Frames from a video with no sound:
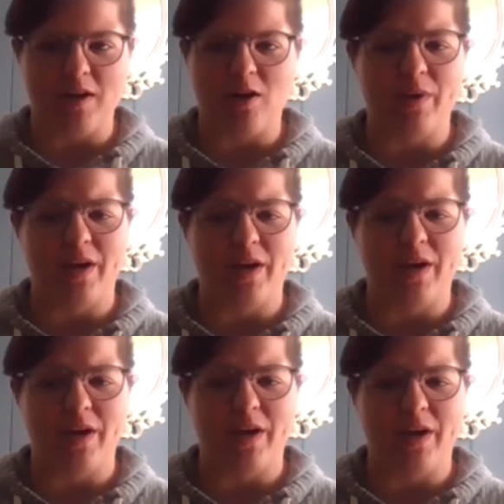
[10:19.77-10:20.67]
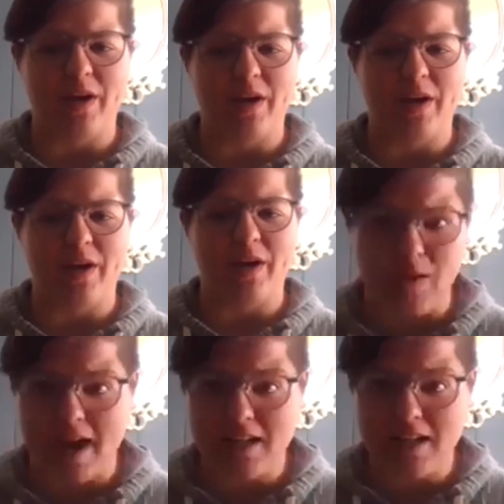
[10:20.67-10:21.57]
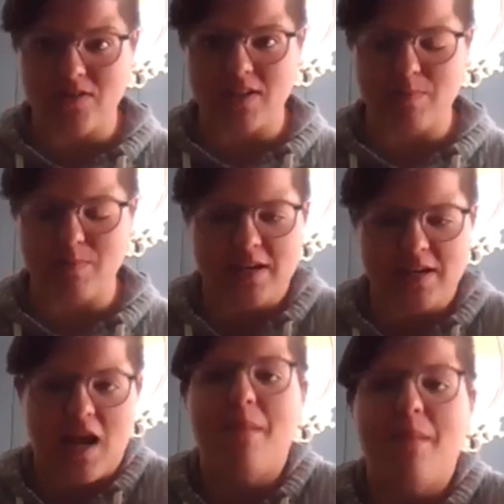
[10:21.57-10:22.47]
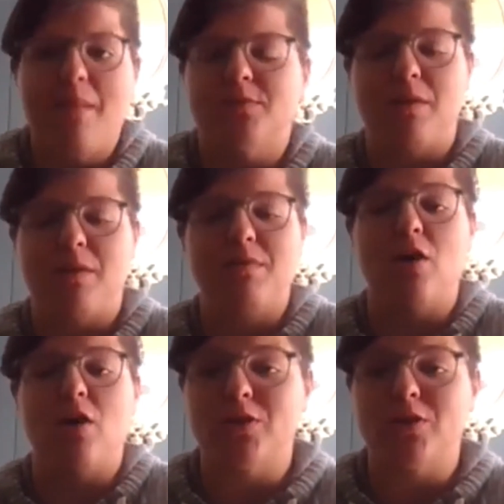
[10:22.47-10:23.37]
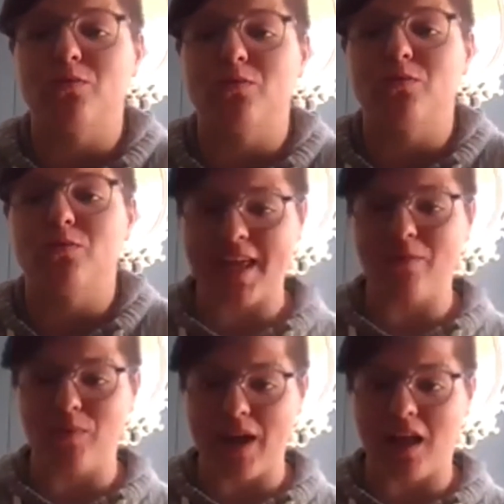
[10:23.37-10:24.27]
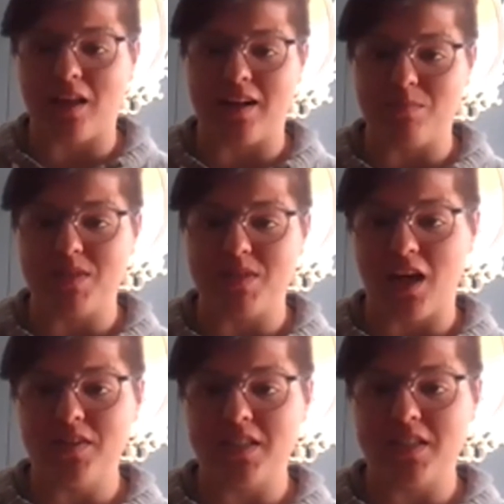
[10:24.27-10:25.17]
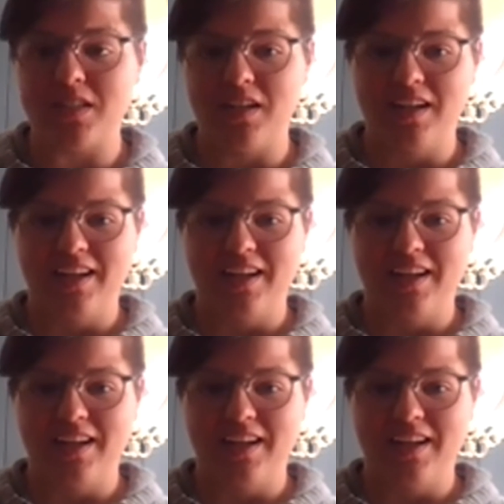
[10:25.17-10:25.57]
Oh my, how on earth do I answer this? Because maybe they're also wrestling with that reality themselves.